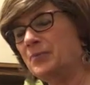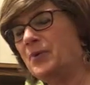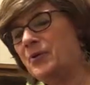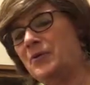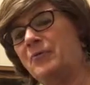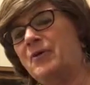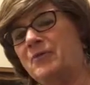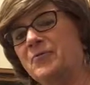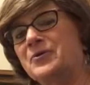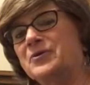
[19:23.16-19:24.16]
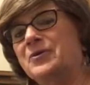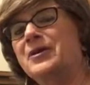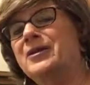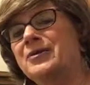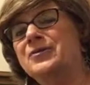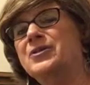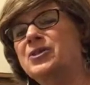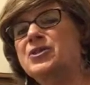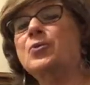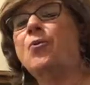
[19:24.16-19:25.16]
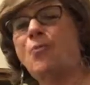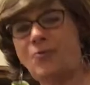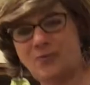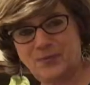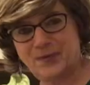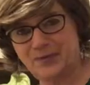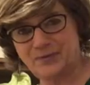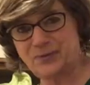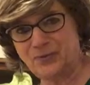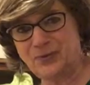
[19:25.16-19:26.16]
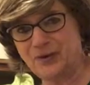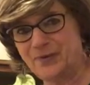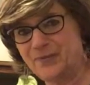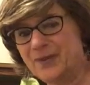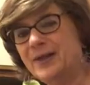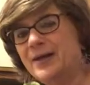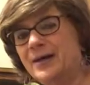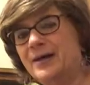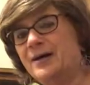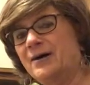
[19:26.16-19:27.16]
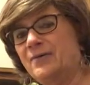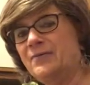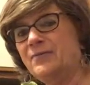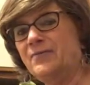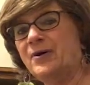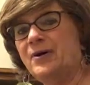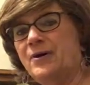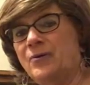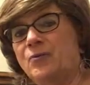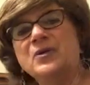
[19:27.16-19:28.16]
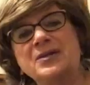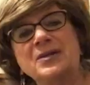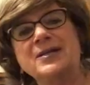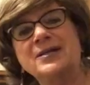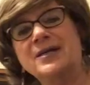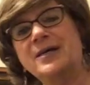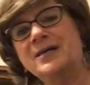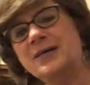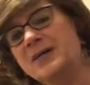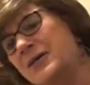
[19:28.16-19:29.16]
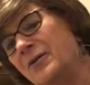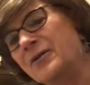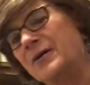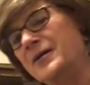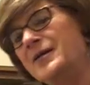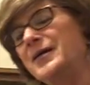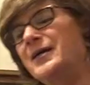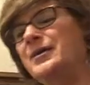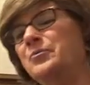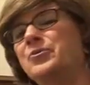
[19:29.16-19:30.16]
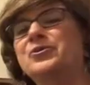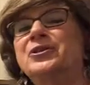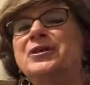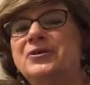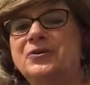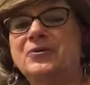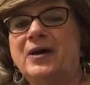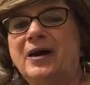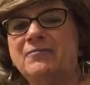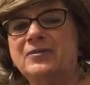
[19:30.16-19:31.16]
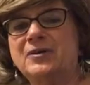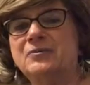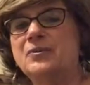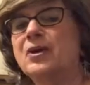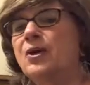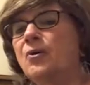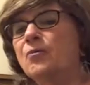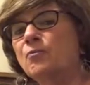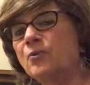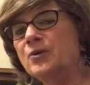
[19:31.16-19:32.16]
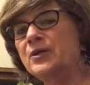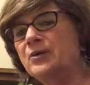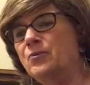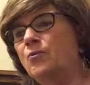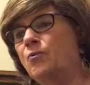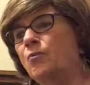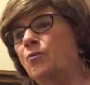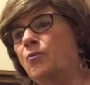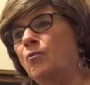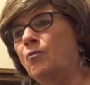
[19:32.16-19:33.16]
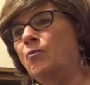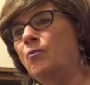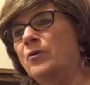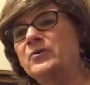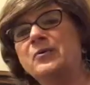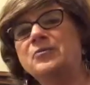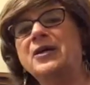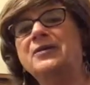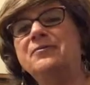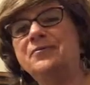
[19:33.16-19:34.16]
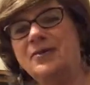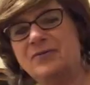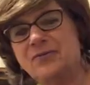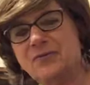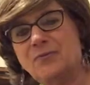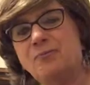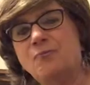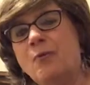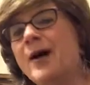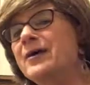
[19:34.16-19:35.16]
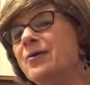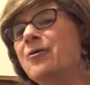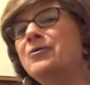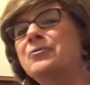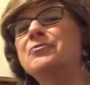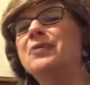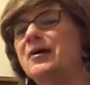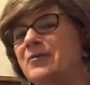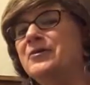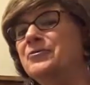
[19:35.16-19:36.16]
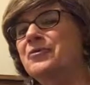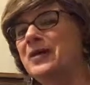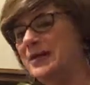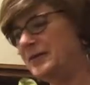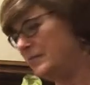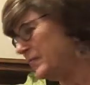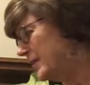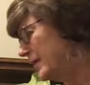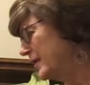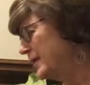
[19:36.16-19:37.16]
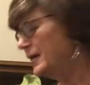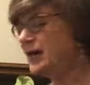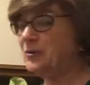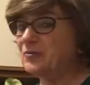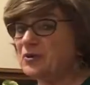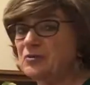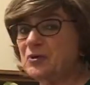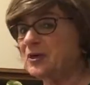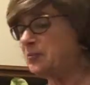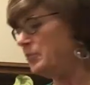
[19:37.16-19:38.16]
part of the craft where you start getting to the soul, if you will, of whiskey and distilling and appreciating the craft and really what the objective is. Why are you having the drink? I mean, if you just want to get a